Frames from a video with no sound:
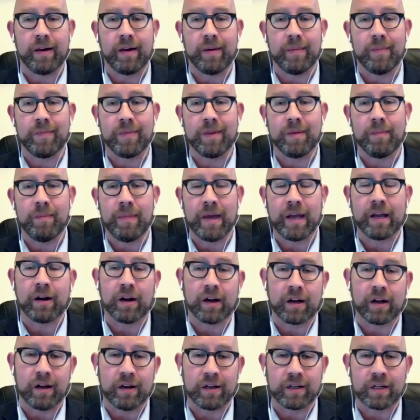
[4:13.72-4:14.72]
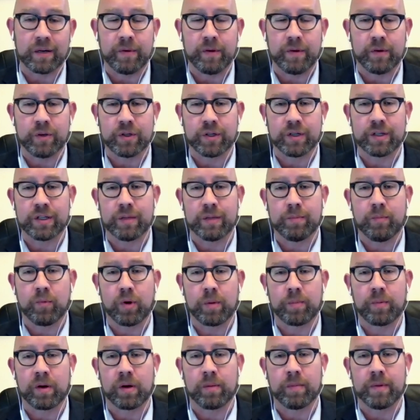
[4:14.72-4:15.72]
um, make our contribution to the more
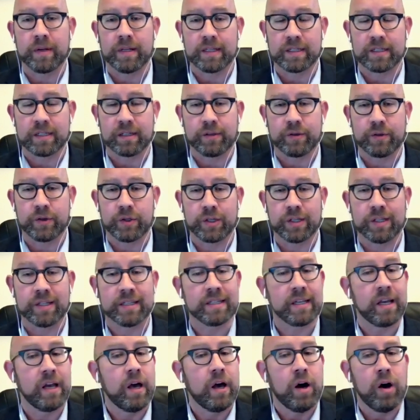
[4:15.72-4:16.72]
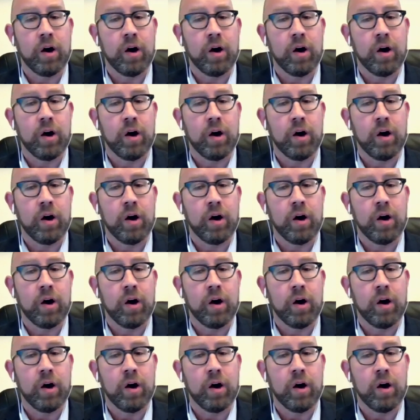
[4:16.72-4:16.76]
permanent solutions.